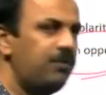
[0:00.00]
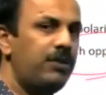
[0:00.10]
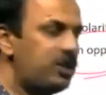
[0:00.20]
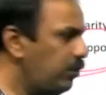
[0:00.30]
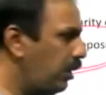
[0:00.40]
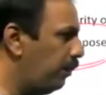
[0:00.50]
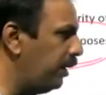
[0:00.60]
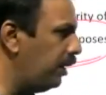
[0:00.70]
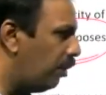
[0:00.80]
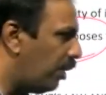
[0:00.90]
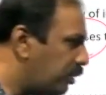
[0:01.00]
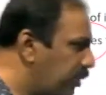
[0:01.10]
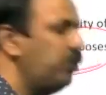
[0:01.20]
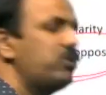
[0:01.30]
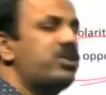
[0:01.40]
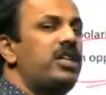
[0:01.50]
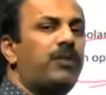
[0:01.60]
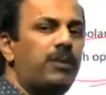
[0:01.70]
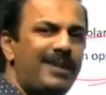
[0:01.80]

which will be north when you see from